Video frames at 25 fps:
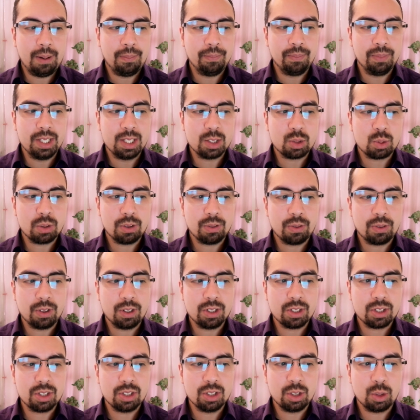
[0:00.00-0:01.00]
This
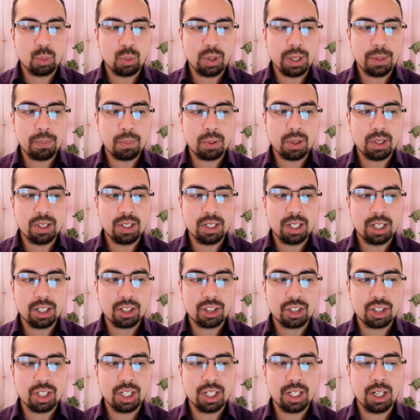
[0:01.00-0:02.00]
refers to the
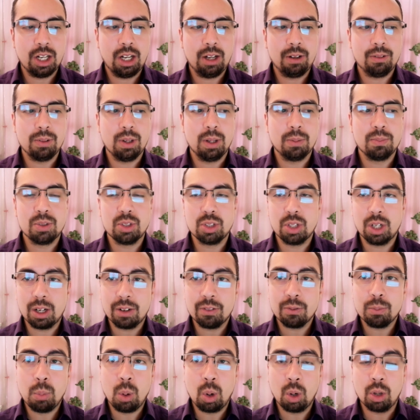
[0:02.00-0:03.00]
reproduction of
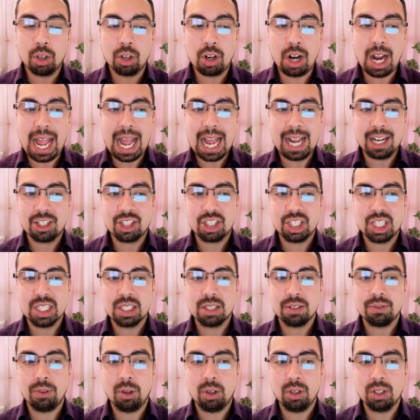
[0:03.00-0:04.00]
observed motor
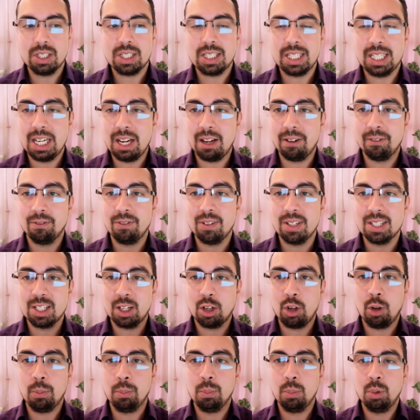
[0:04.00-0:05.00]
actions, focusing on
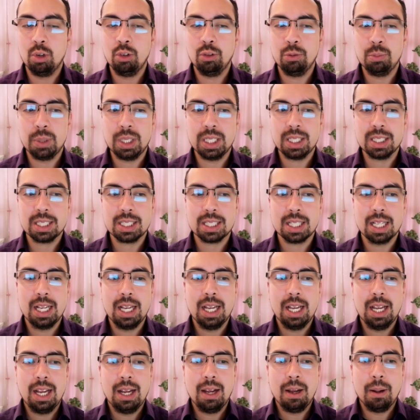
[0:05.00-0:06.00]
physical movements.
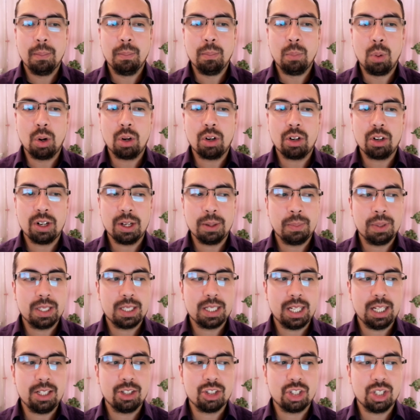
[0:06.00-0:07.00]
Motor
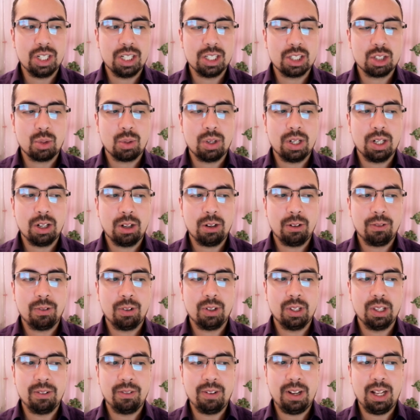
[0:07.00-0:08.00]
imitation is critical for
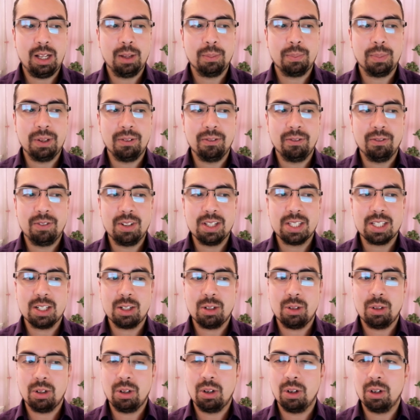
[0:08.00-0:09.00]
developing
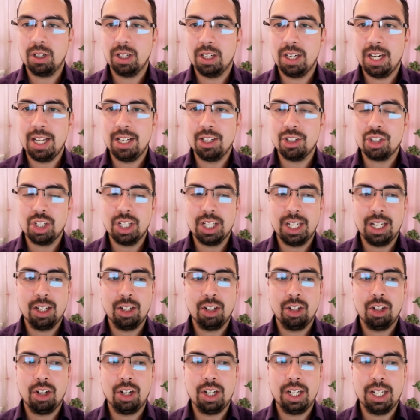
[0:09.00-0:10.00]
physical coordination
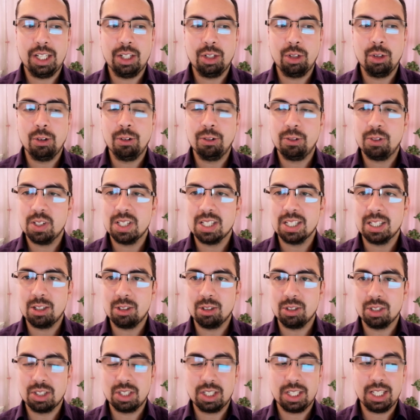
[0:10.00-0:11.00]
and learning new
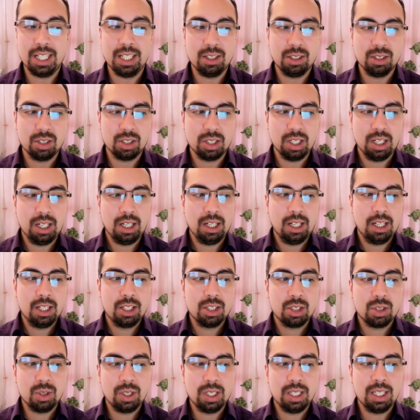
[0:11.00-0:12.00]
physical skills.
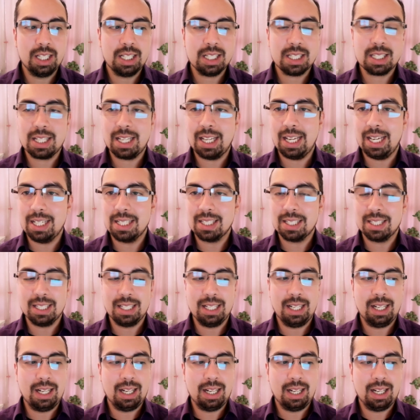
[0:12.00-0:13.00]
So, in this case,
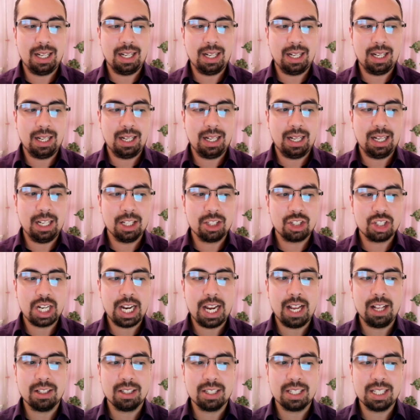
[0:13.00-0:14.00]
a
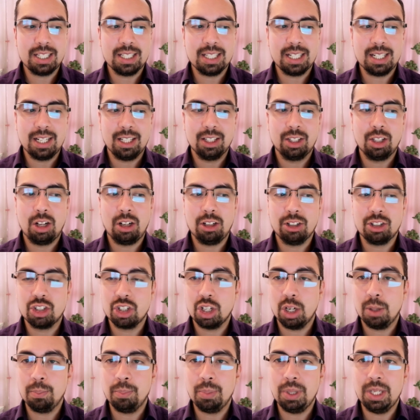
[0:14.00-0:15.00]
child sees an adult
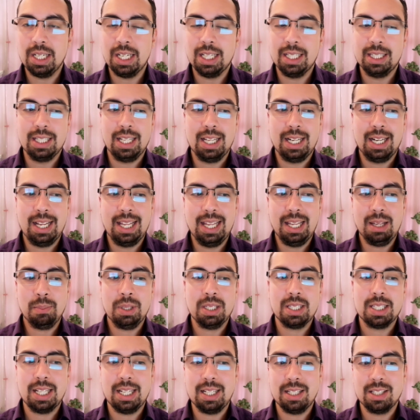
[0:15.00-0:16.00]
jumping and then
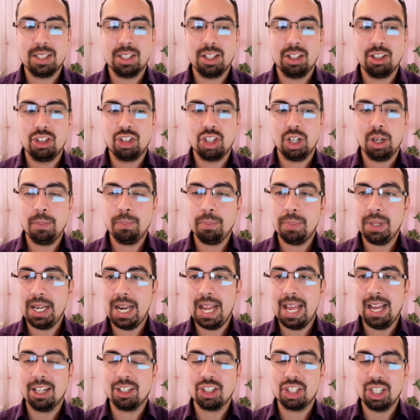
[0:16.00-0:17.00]
imitates the jumping
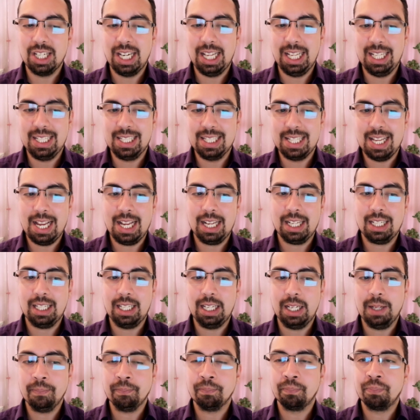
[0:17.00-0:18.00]
action
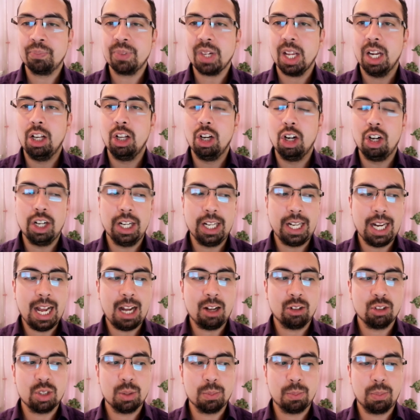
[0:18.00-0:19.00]
exactly, learning
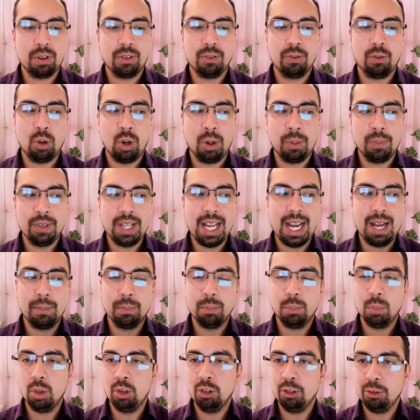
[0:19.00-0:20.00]
how to perform that
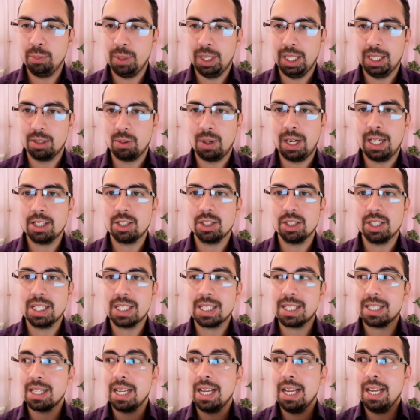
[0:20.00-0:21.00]
movement, right? So, this
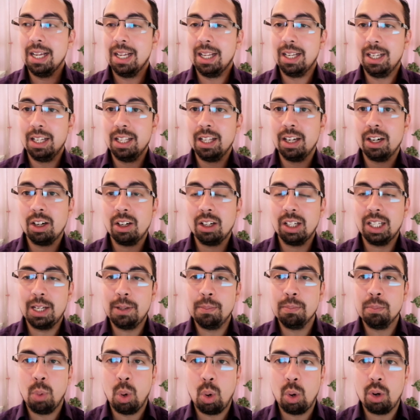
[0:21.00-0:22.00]
is literally
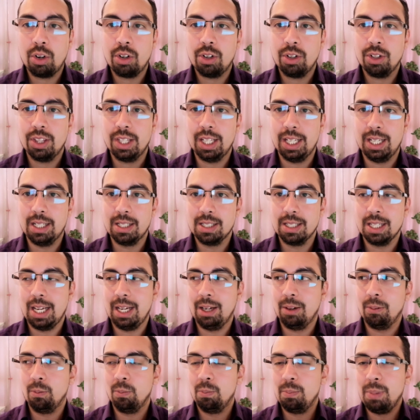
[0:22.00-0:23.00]
motor things
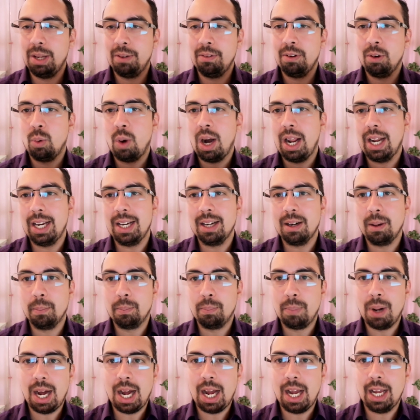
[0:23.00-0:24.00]
like maybe riding a
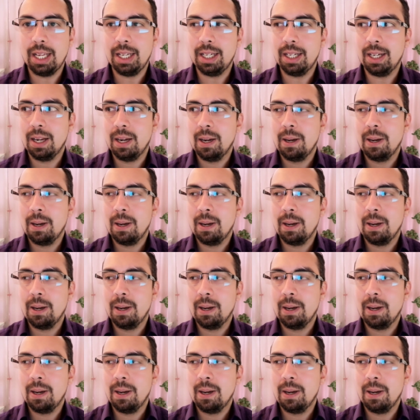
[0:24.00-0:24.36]
bike.